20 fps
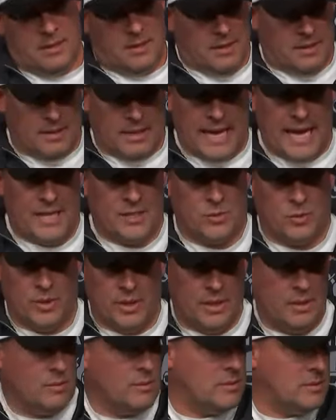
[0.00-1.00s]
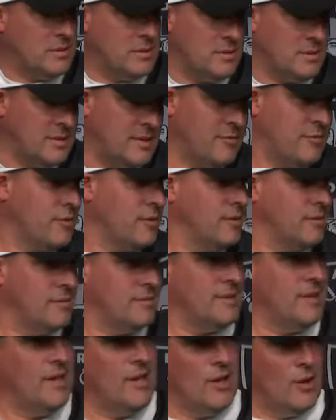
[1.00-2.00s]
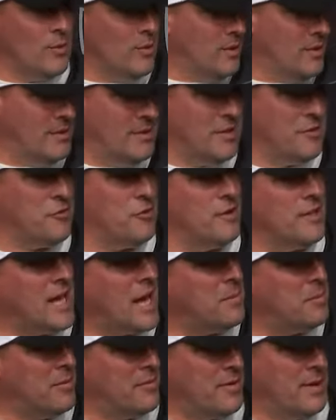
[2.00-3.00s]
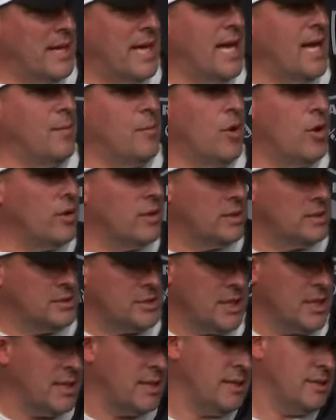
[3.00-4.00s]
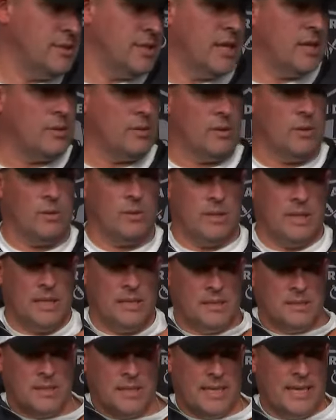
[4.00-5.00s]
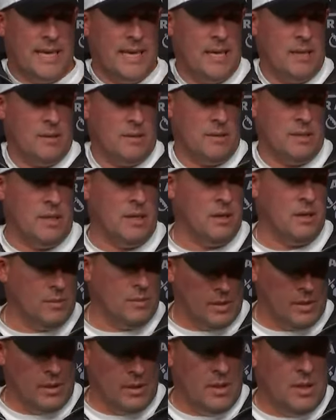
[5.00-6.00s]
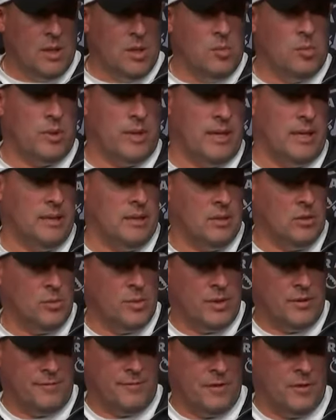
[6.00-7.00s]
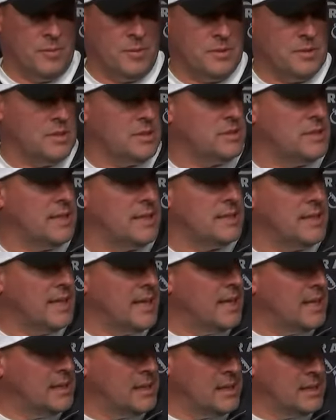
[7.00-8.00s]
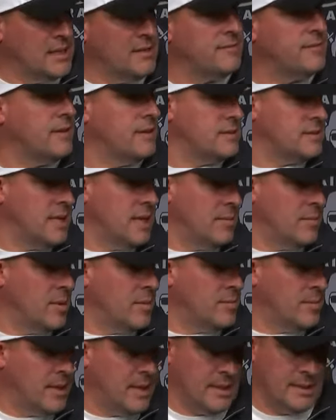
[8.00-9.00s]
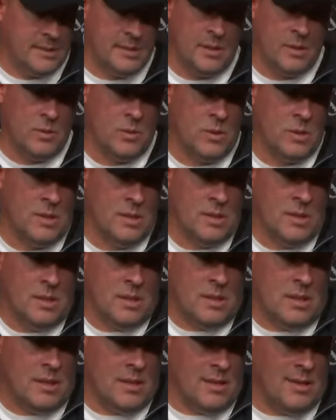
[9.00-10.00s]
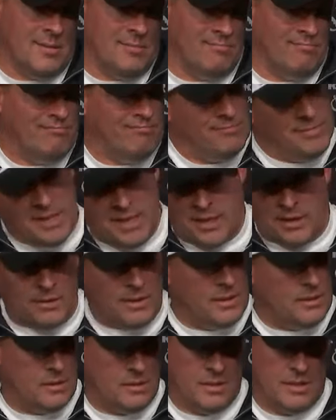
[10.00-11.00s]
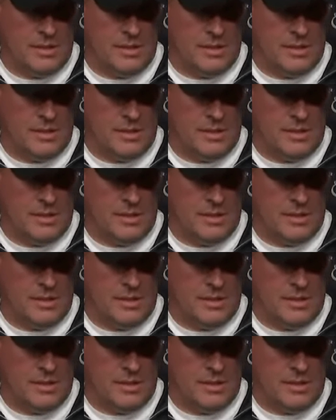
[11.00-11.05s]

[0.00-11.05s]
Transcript: last week was a different, you know, a different type of a game all in general. And then today, you know, we played a little bit of field position at the end. The defense came up big. So, you know,